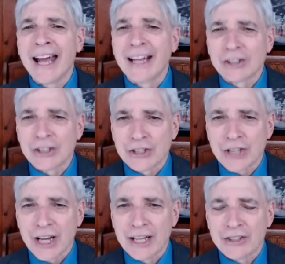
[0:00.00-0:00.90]

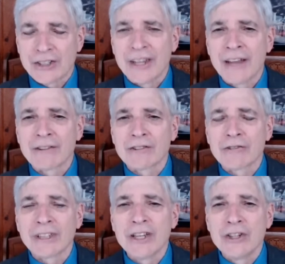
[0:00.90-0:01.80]
exercised, never
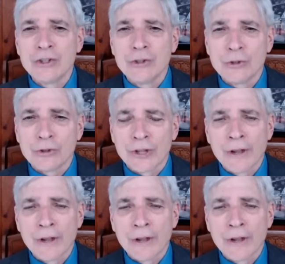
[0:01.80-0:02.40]
really used